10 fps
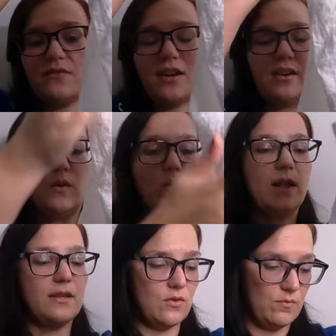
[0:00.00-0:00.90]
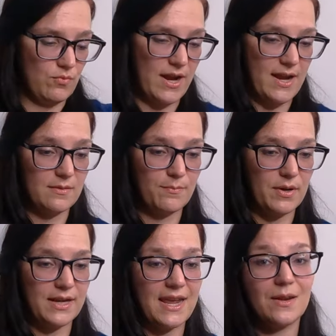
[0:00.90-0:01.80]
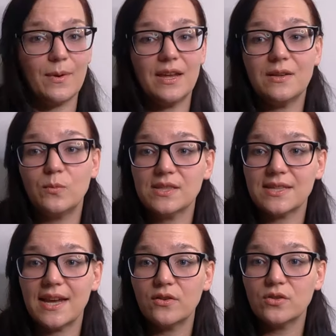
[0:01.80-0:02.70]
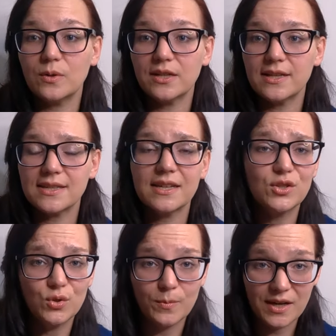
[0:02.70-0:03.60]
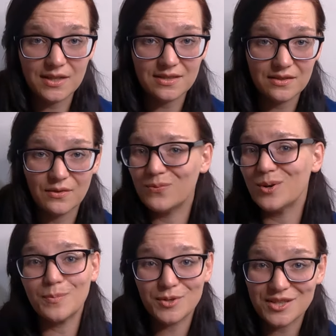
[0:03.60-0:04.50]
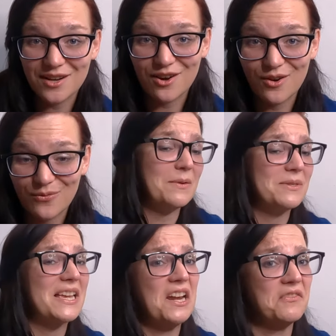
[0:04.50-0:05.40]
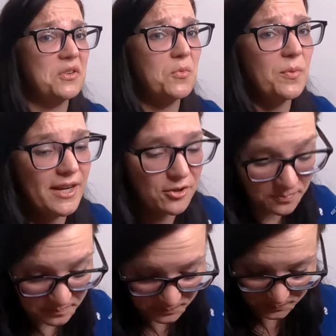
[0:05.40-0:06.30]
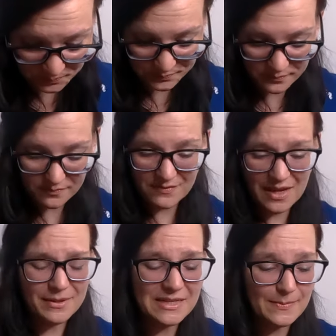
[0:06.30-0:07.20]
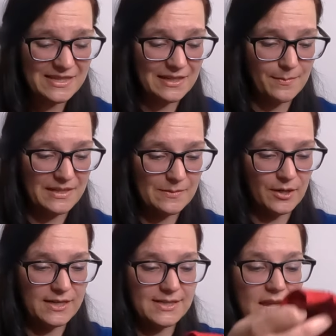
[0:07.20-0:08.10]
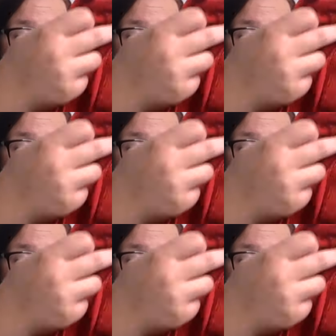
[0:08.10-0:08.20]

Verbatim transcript: very well-known brand. But anyway, it was down to, what did I say, two bucks, forty percent off. That was kind of a no-brainer. I mean, that's basically a bin's price.